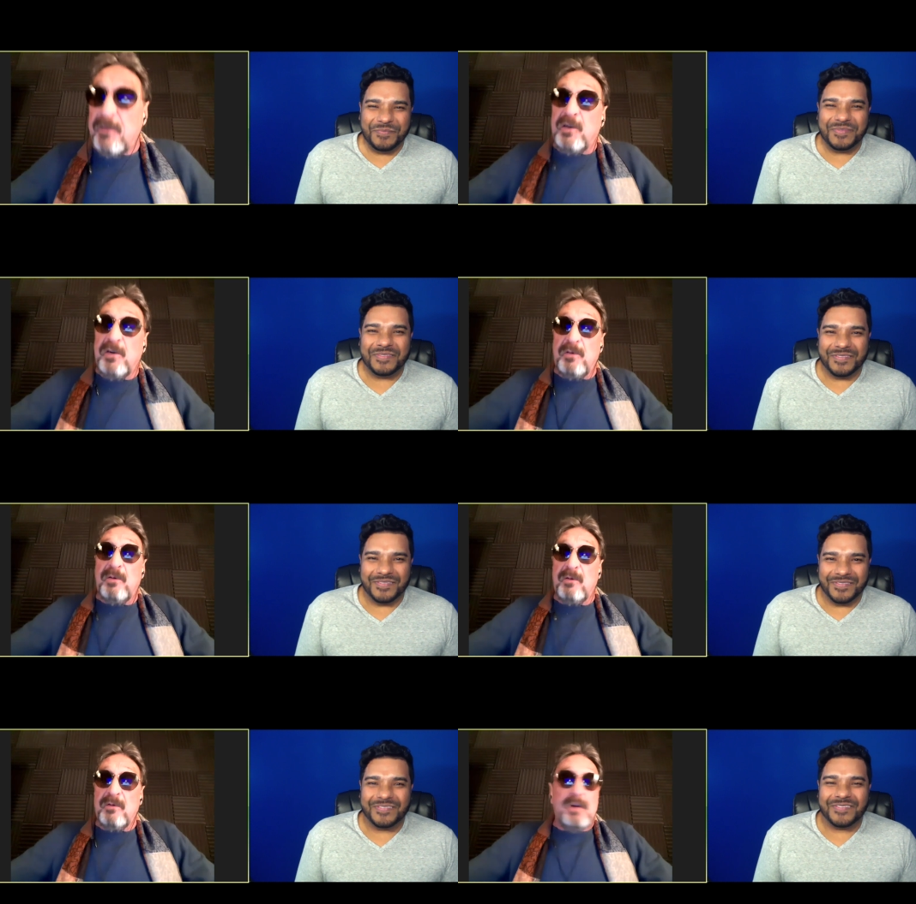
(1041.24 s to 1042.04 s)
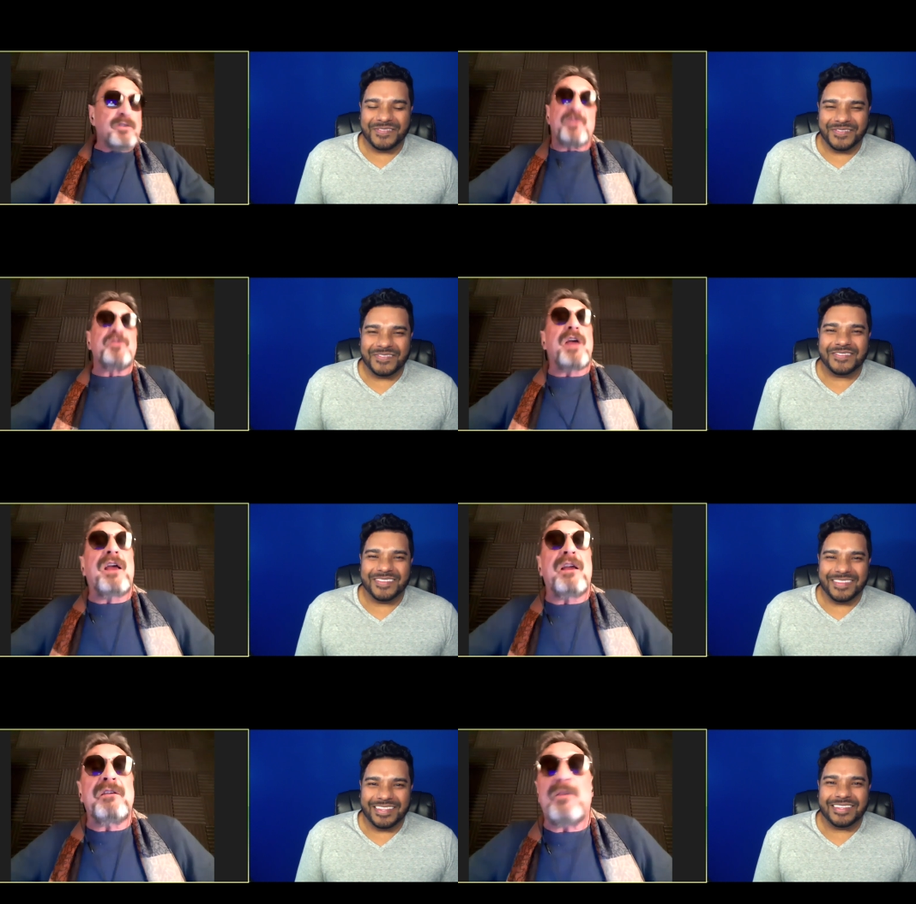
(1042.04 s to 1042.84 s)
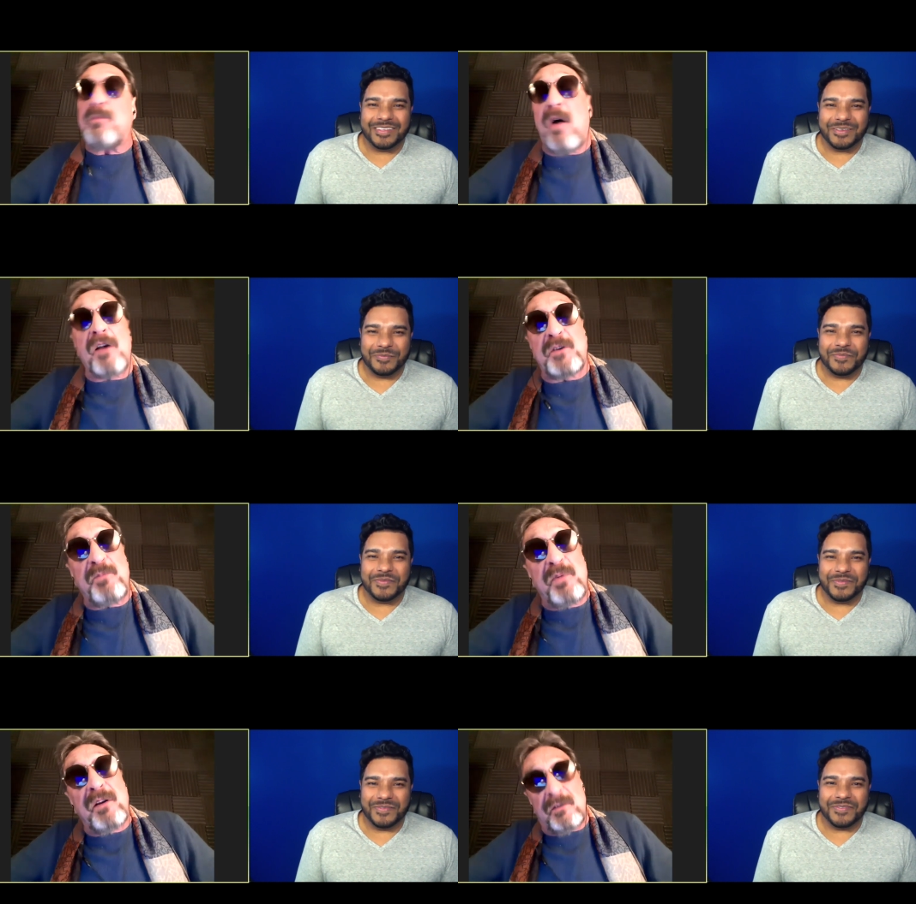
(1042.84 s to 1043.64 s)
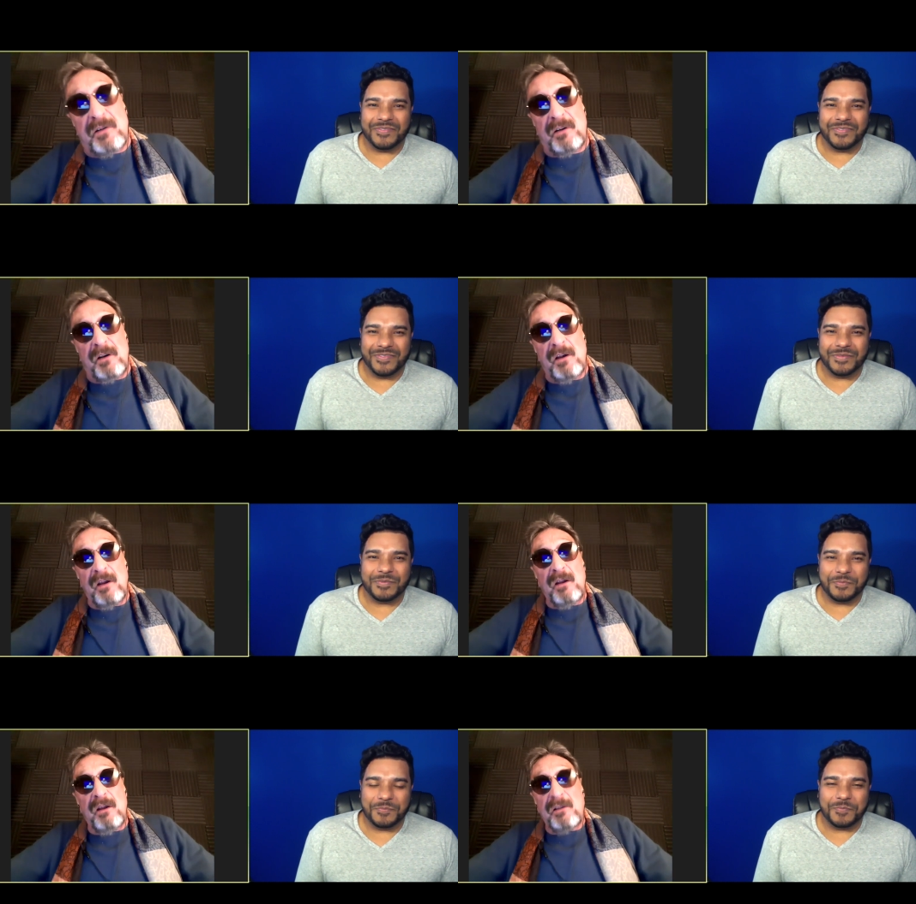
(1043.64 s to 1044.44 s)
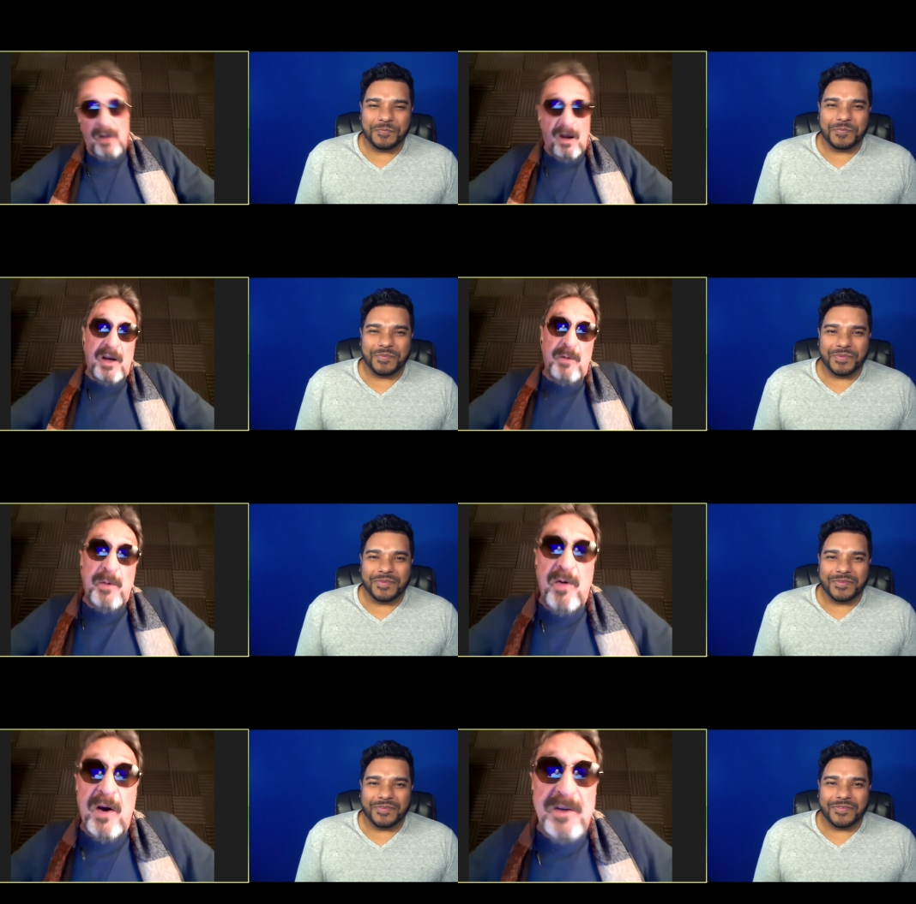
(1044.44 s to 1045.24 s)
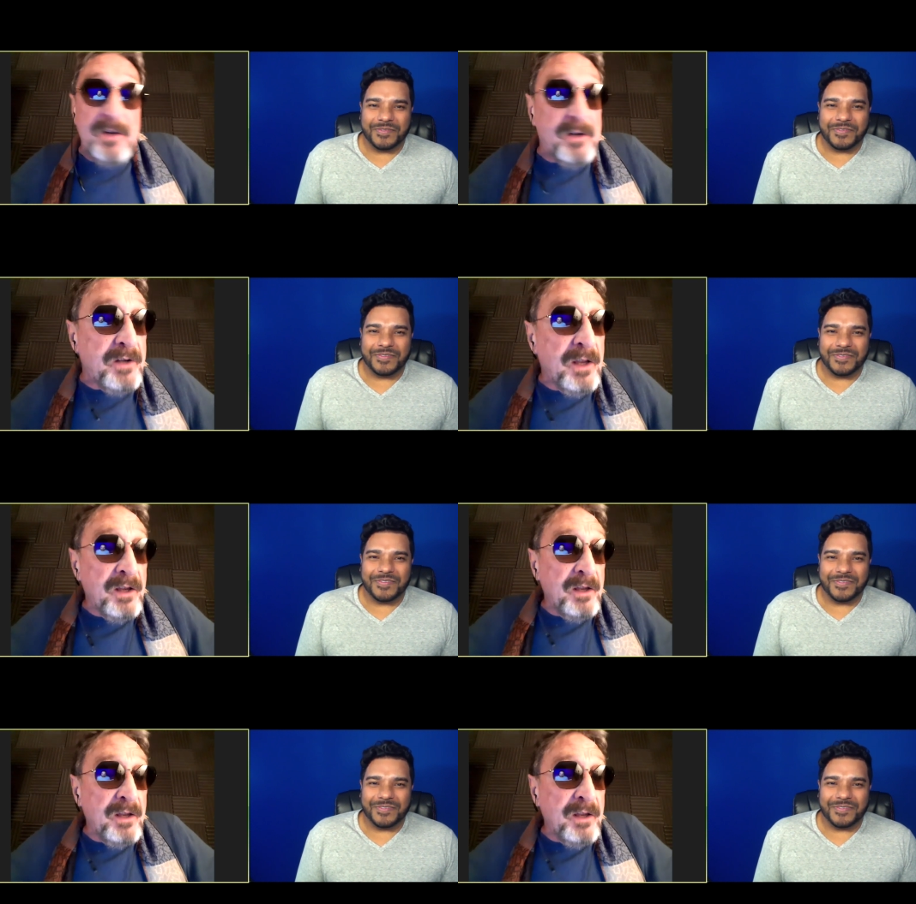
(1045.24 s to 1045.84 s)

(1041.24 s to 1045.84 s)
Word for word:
Speaker 1: you entertain the possibility that I could be president,